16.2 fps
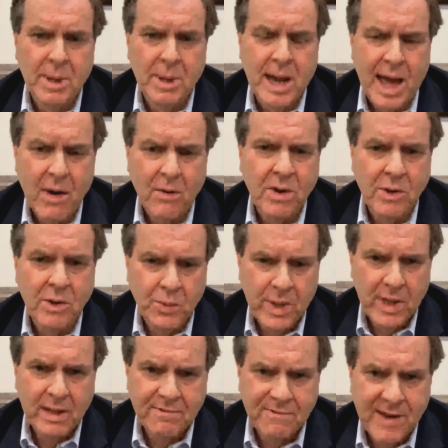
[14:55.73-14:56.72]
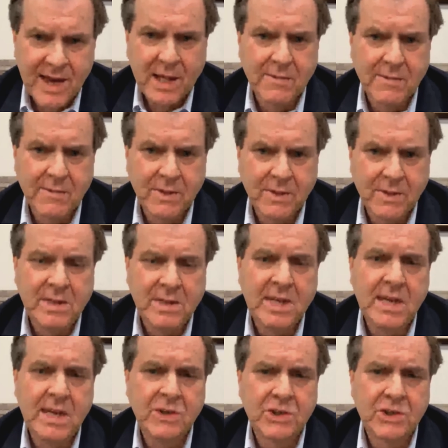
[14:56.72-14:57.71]
but how can we effectively
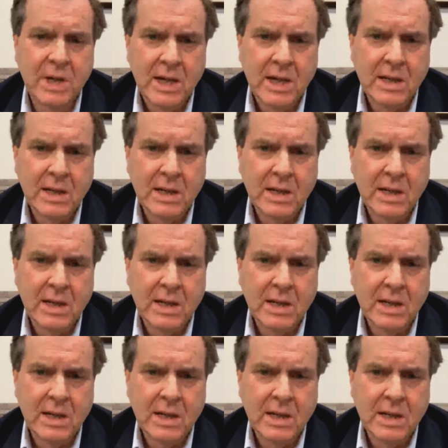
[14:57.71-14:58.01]
teach